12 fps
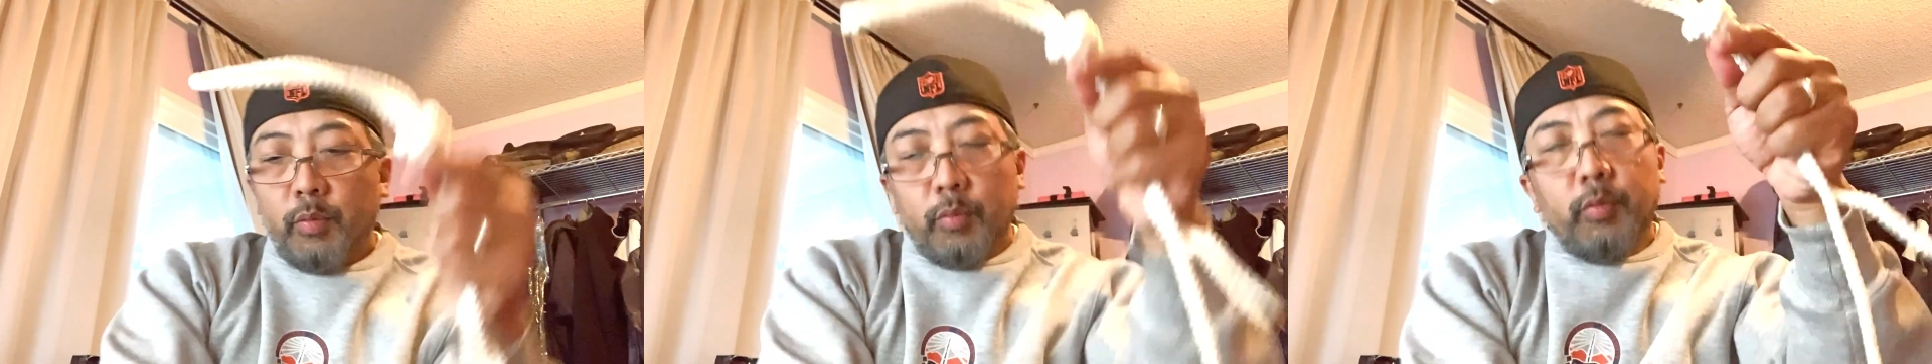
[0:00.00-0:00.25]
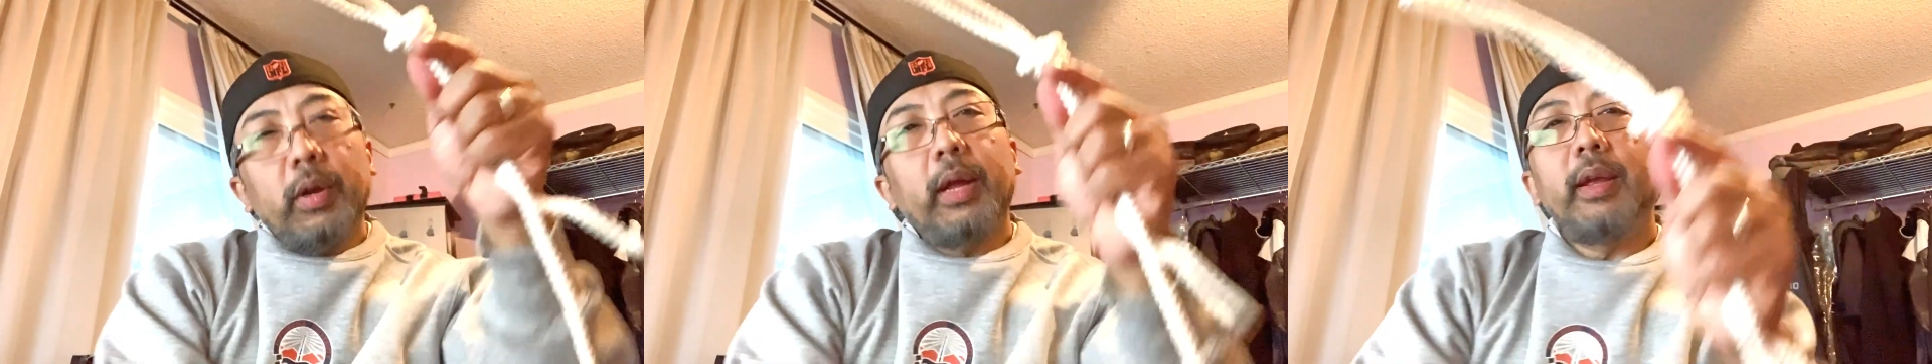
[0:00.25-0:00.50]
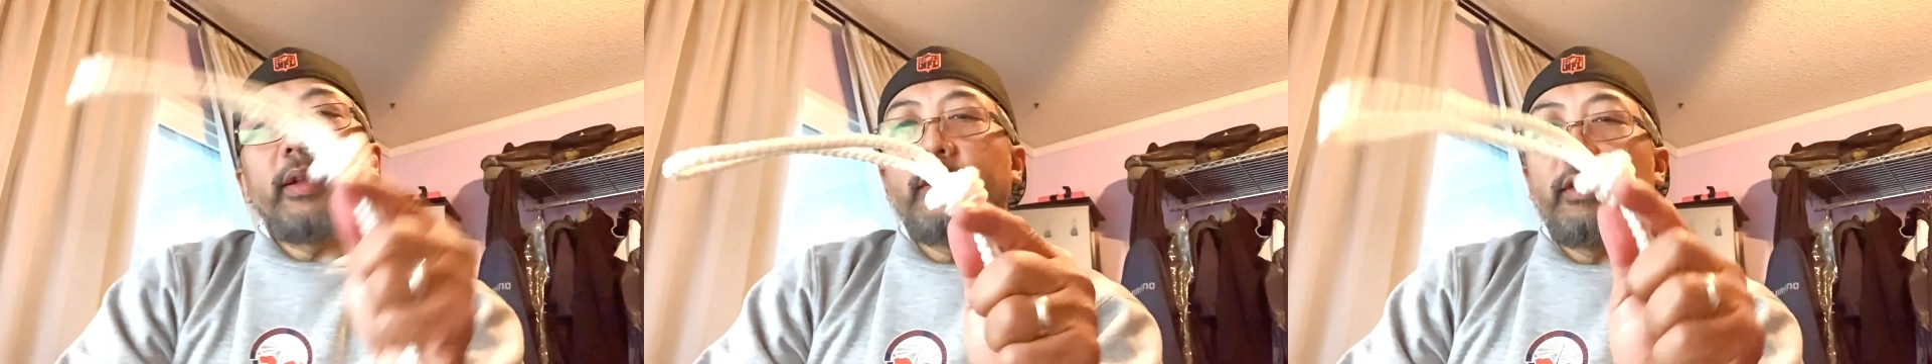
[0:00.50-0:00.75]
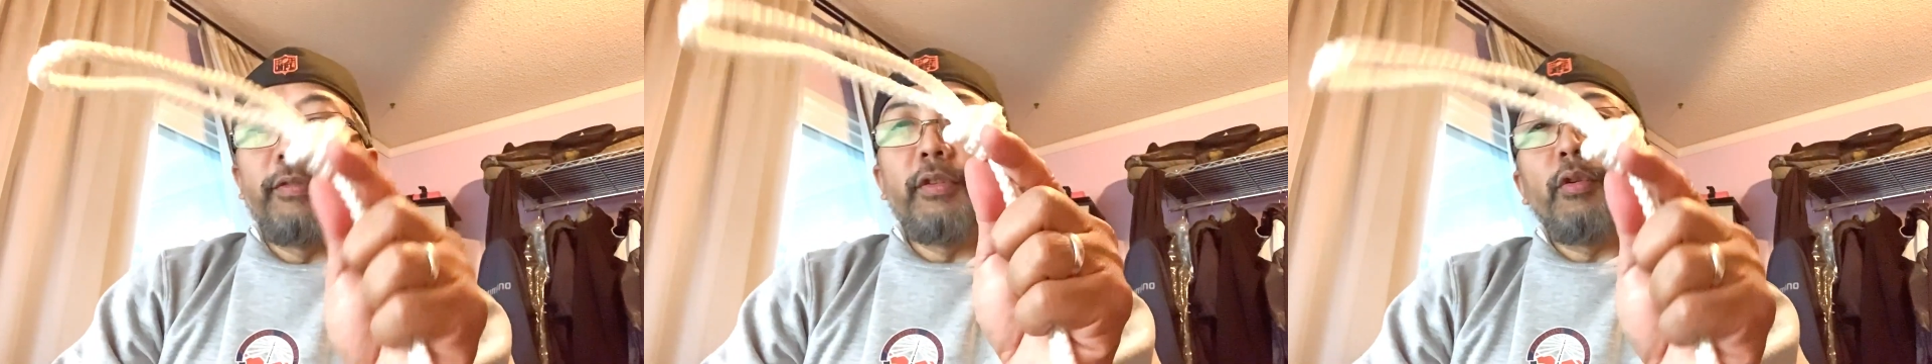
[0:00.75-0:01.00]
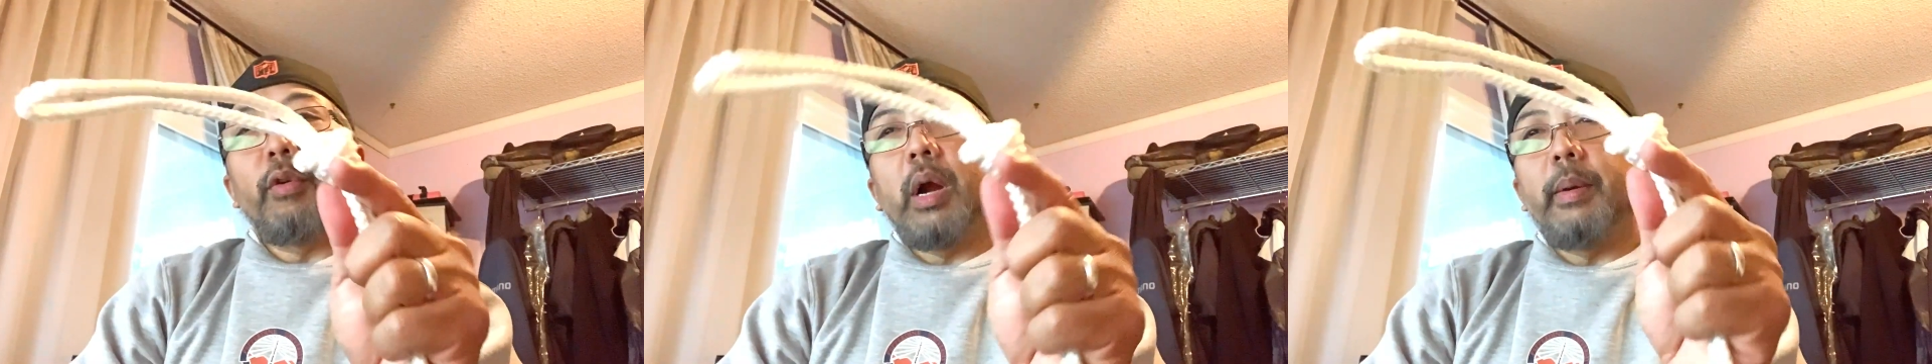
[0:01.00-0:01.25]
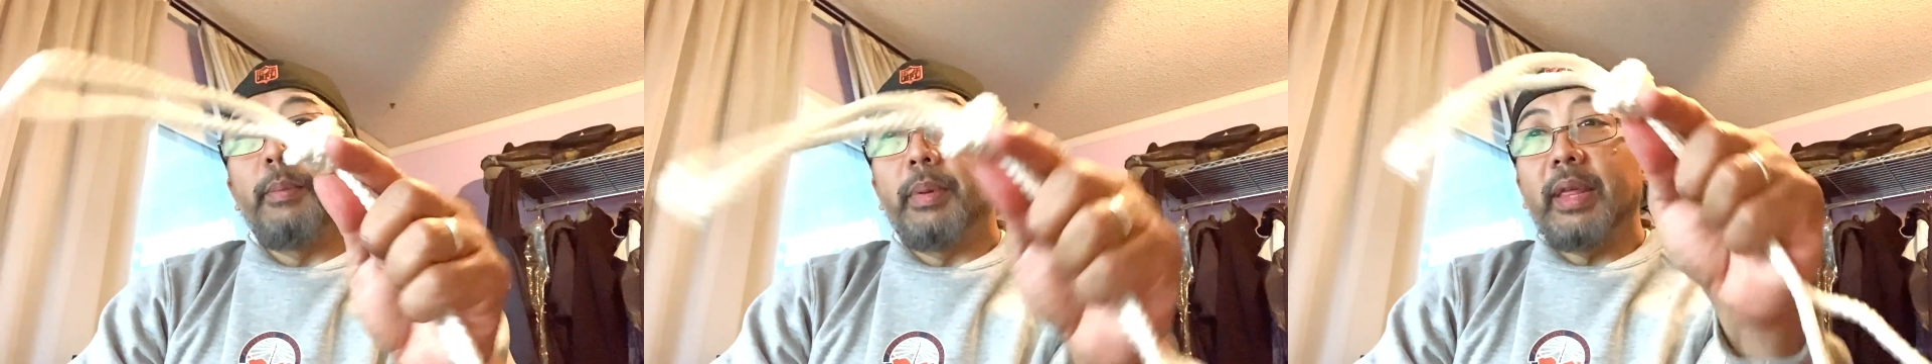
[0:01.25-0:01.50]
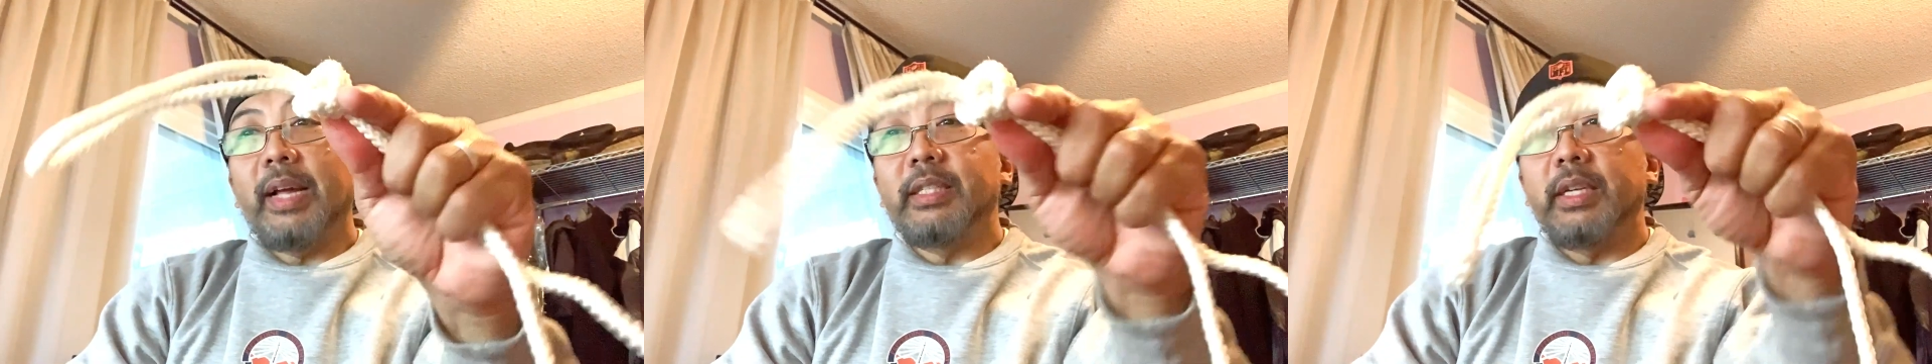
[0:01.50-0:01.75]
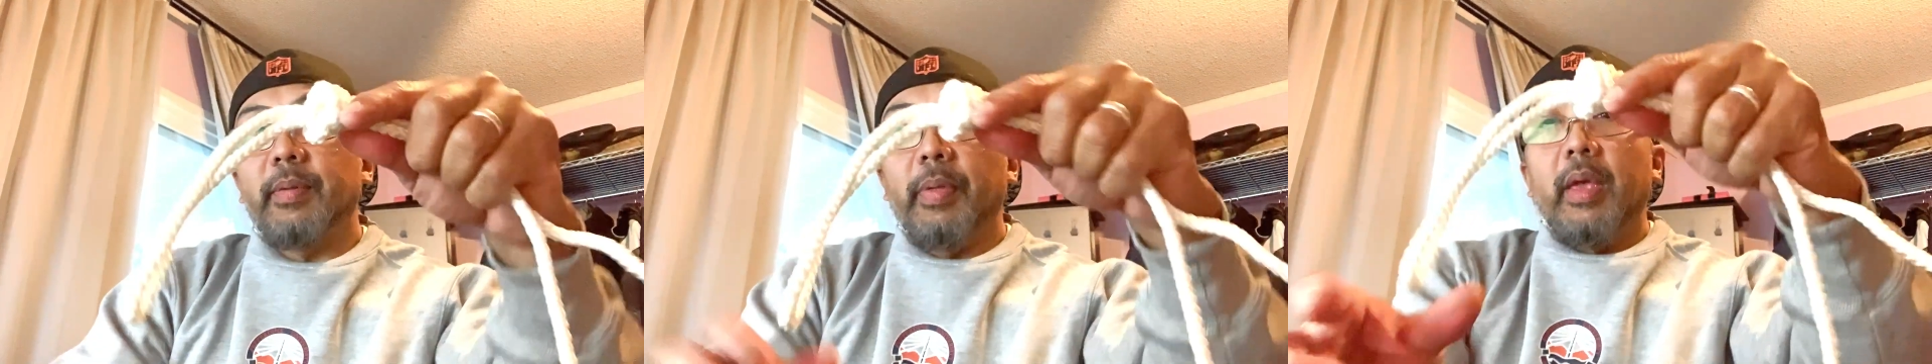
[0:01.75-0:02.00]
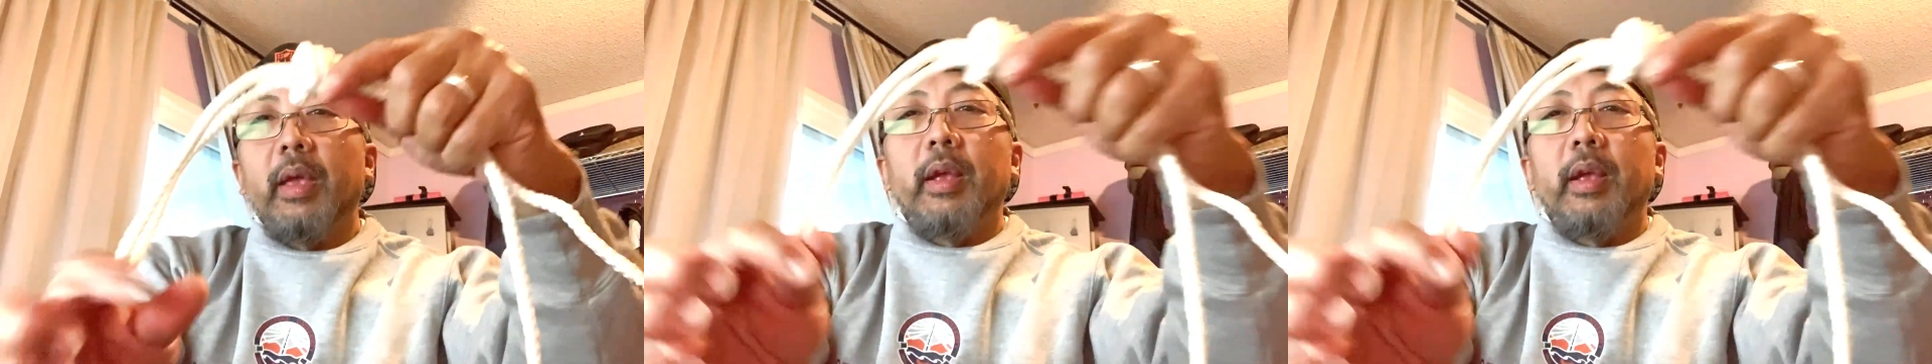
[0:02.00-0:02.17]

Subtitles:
when I get to the fluorocarbon, but that's it.